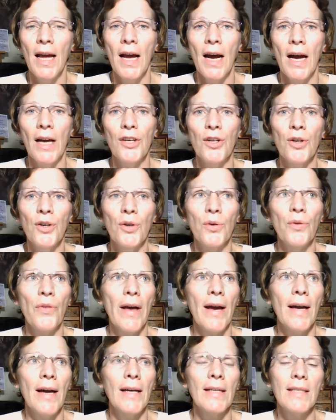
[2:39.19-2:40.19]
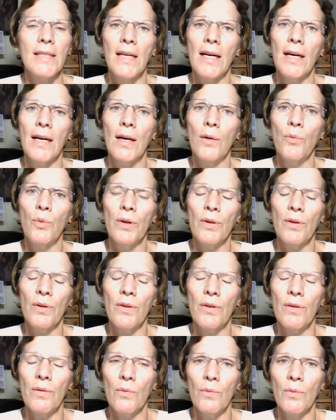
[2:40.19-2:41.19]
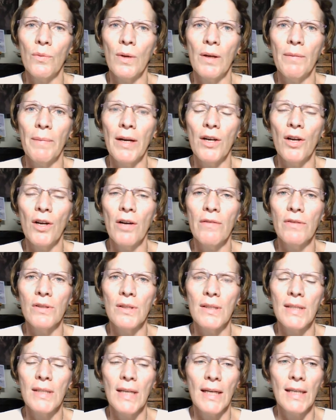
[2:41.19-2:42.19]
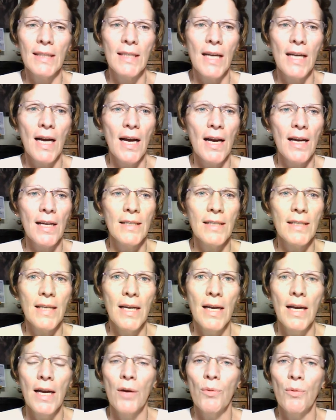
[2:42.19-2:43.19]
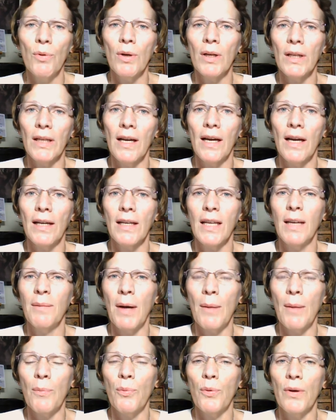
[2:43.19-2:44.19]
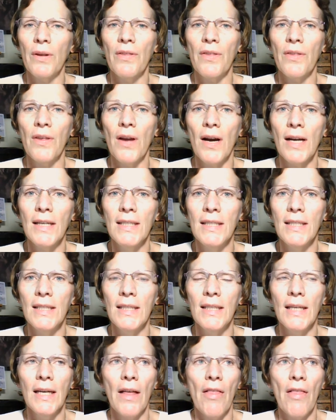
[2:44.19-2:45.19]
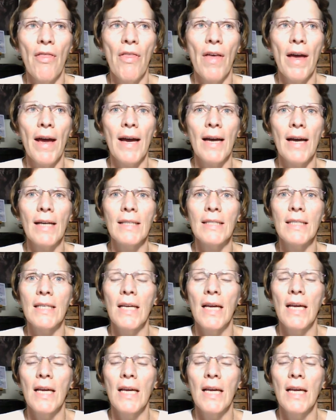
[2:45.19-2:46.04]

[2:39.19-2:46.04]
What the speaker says: I know that with one of my novels, Deadly Ties, really I had come up with the idea that